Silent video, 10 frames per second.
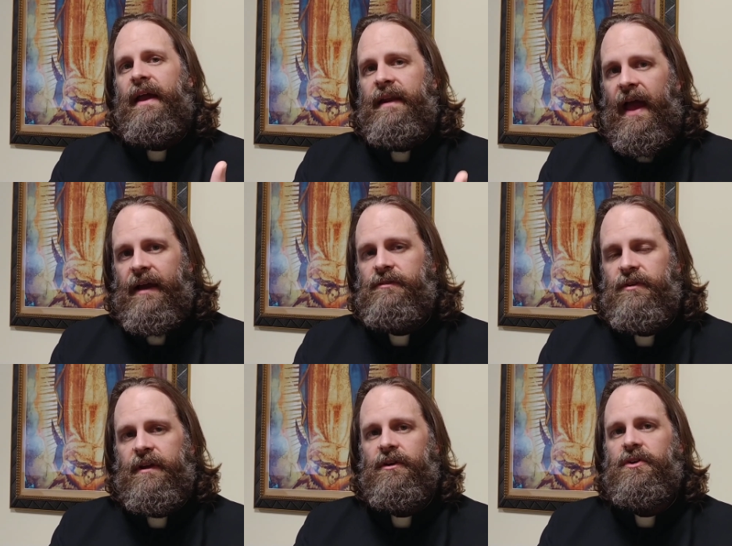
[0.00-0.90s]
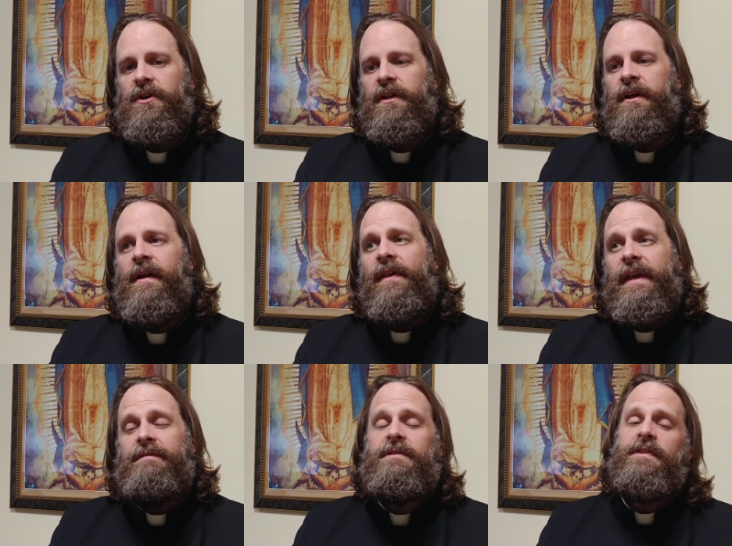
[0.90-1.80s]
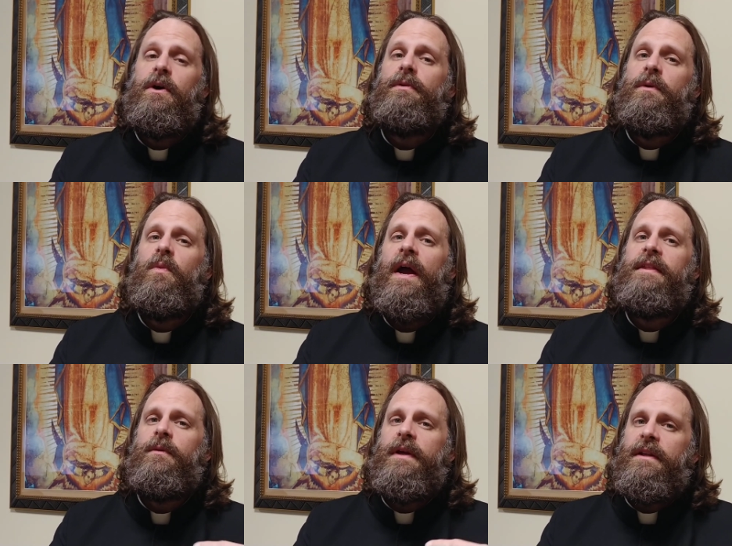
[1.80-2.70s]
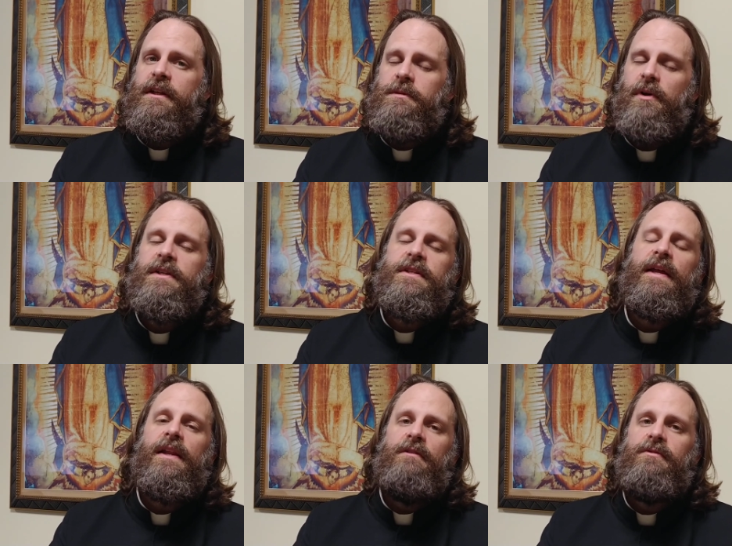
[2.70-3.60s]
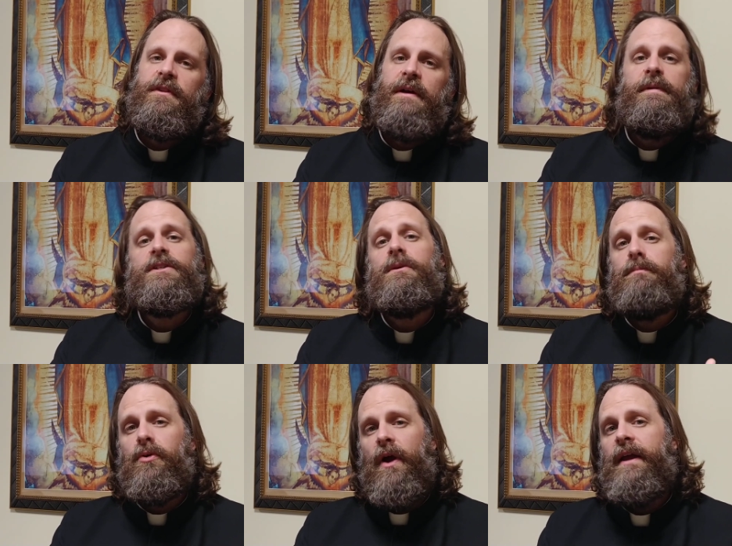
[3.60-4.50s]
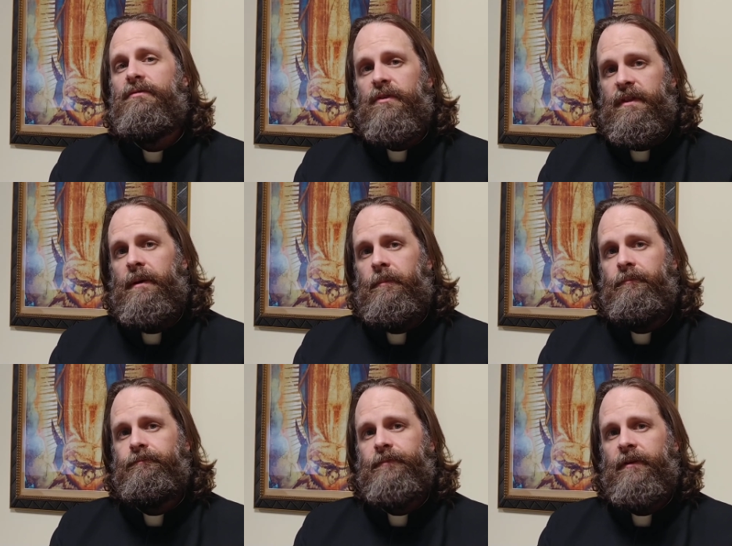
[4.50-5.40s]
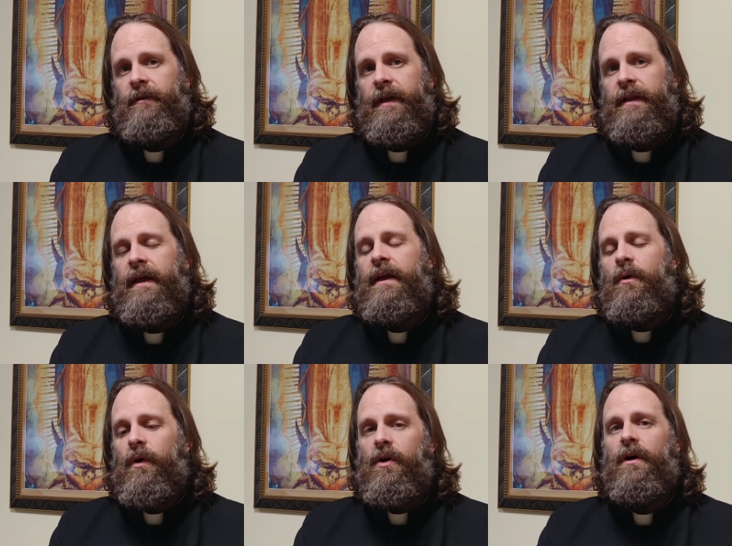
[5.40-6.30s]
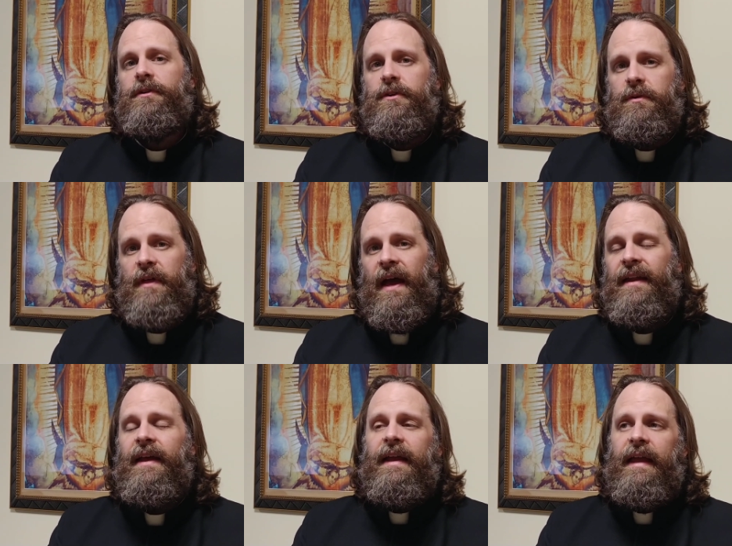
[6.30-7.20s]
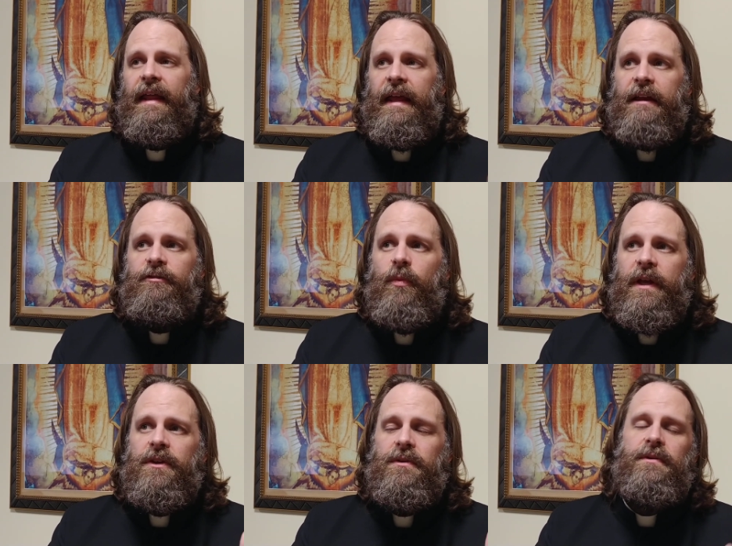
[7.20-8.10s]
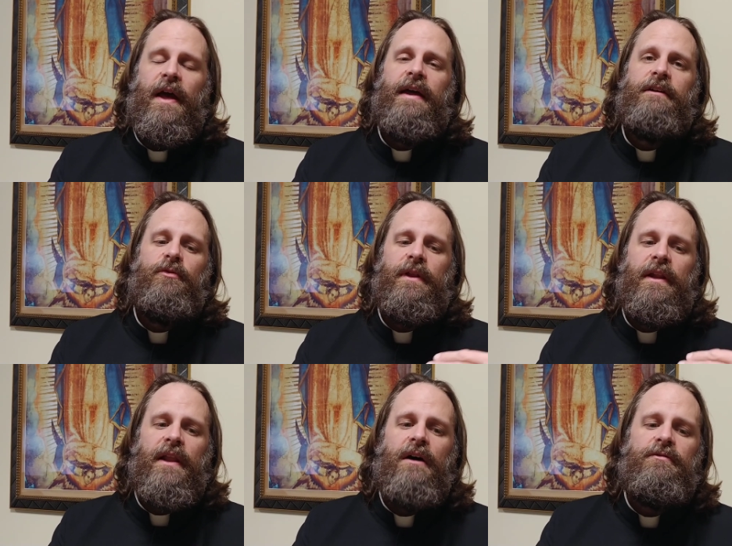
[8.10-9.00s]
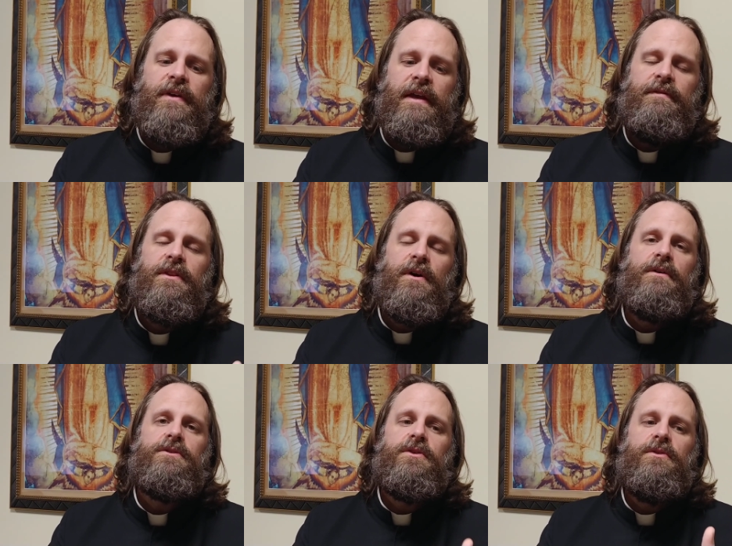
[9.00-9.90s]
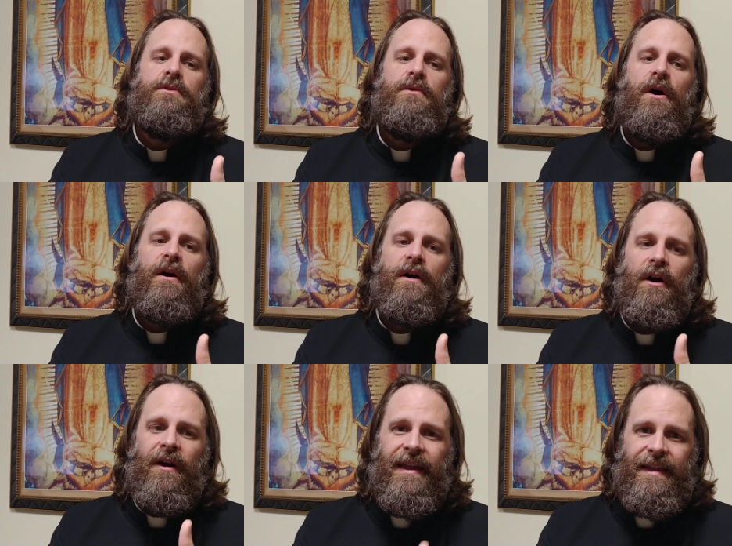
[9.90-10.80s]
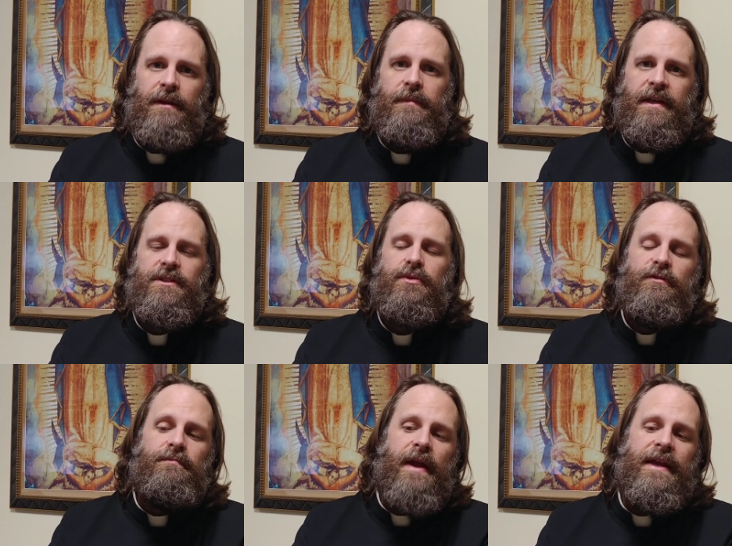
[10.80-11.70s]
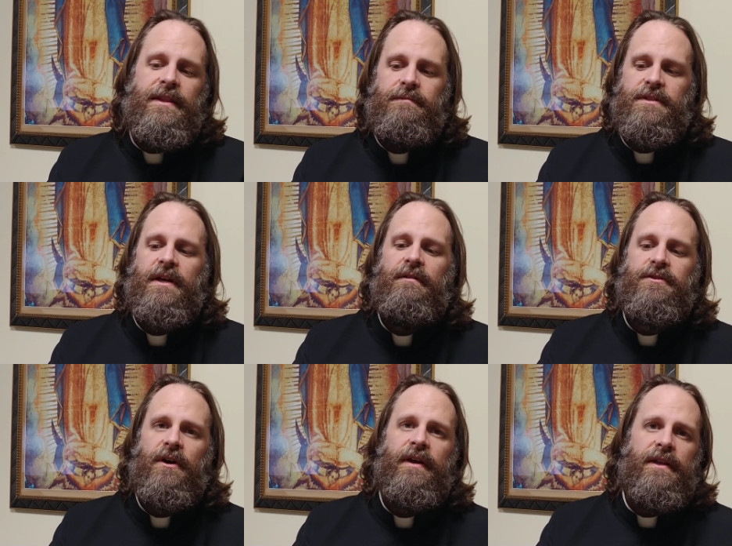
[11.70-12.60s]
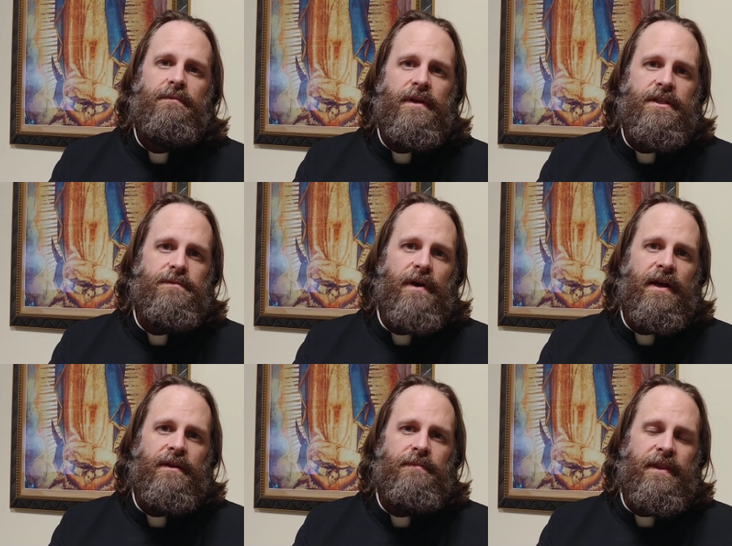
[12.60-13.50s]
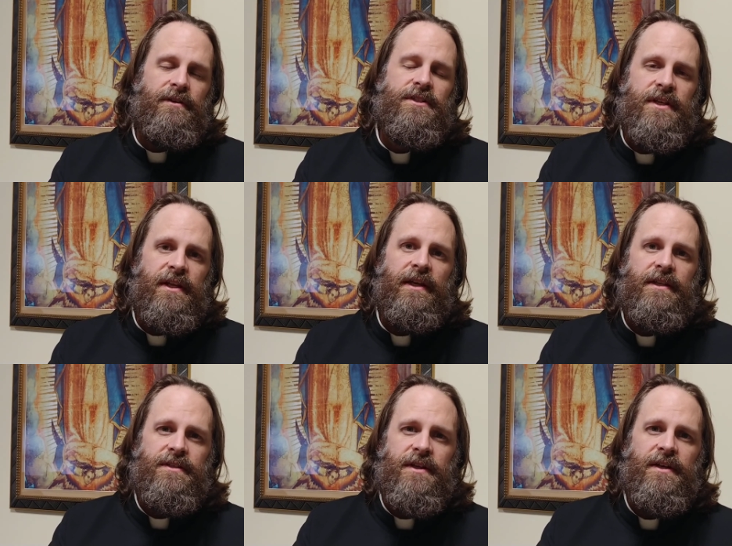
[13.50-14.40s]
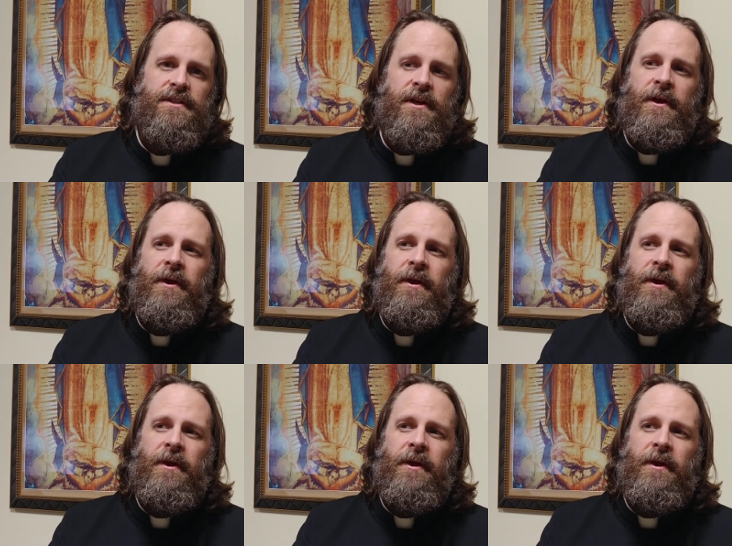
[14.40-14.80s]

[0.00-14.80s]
and act for their good, even if the only way that we can express that love for them is to pray for them. Right? We're called to do that. If we do that, if we love even those who are our enemies, who have made themselves our enemies by, by their sin against us,